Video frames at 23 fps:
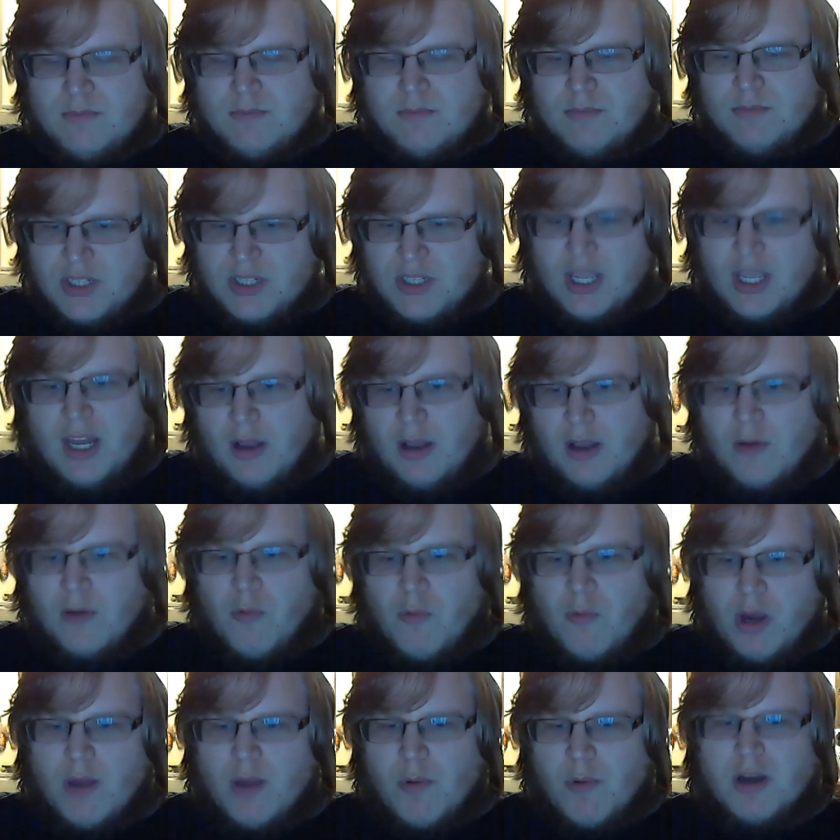deciding on
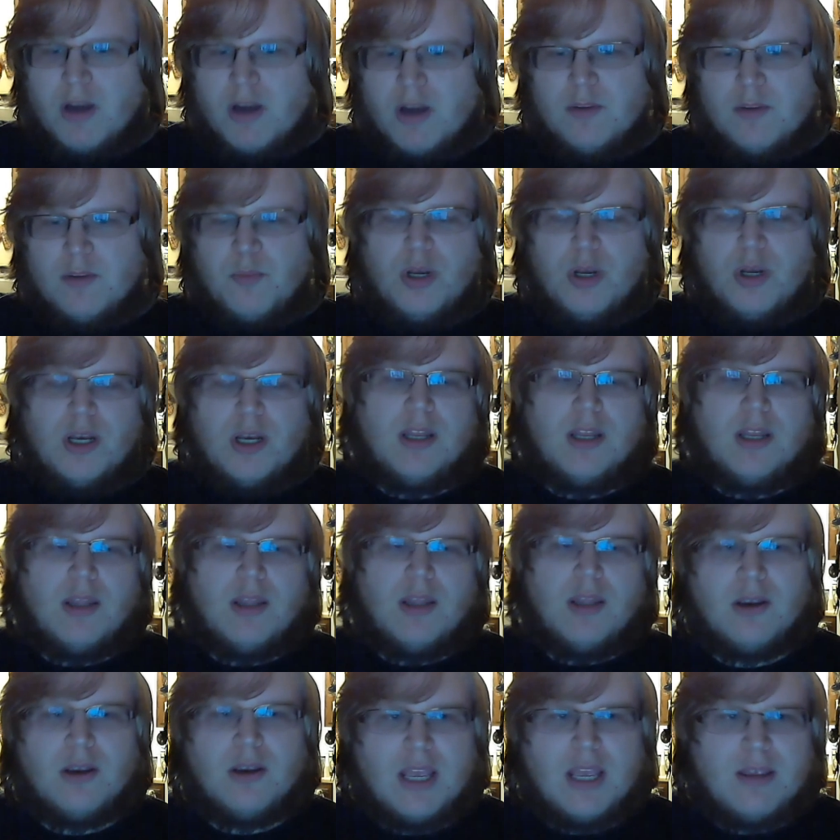what I wanted to put in
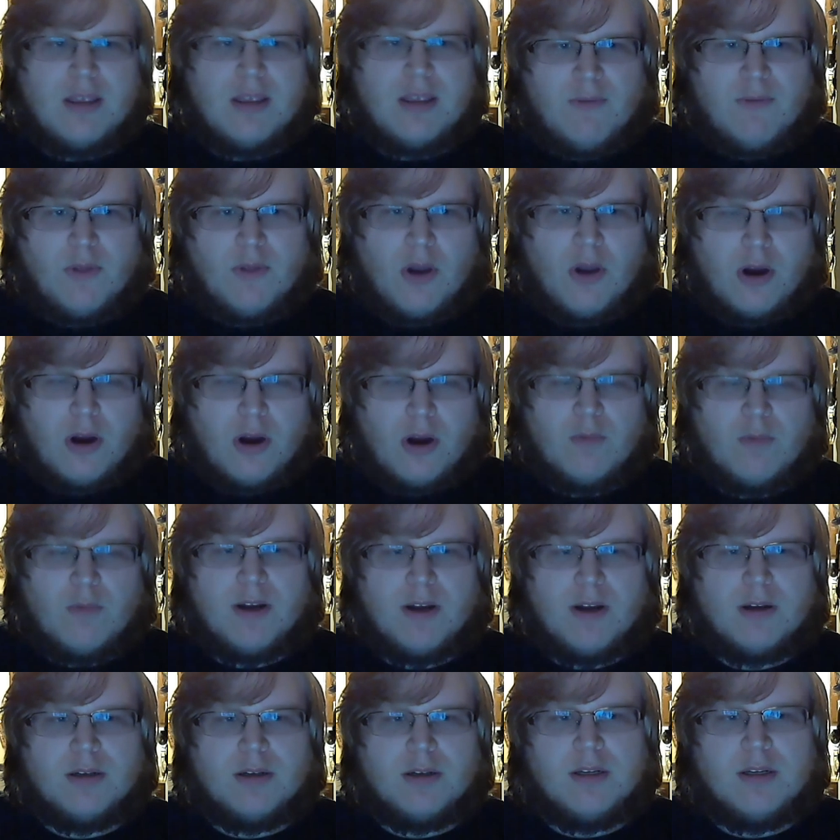there and for the
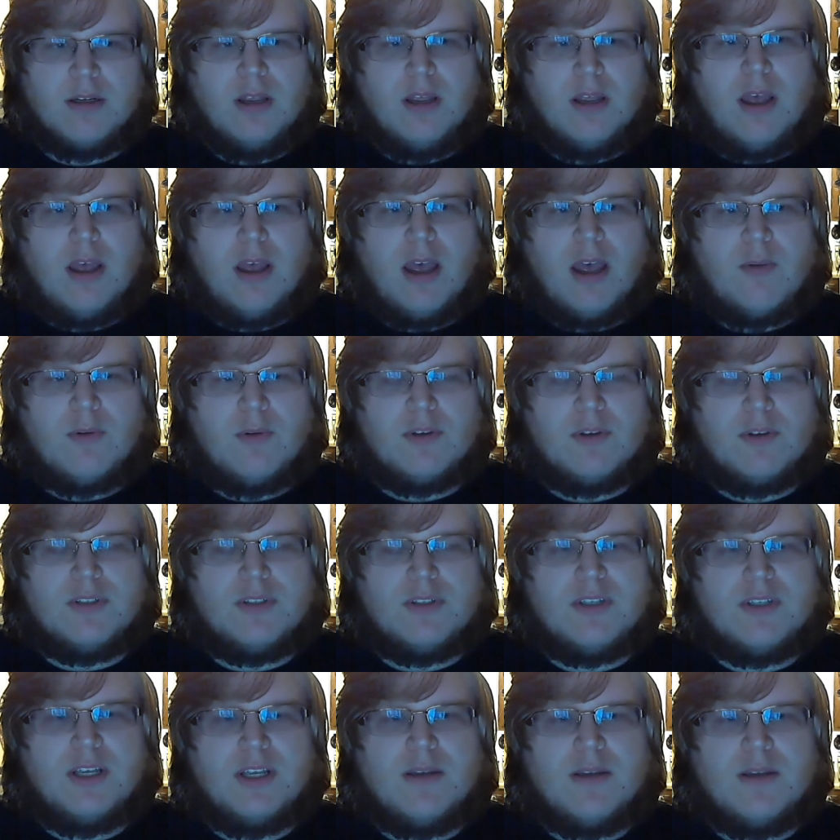hardware, I was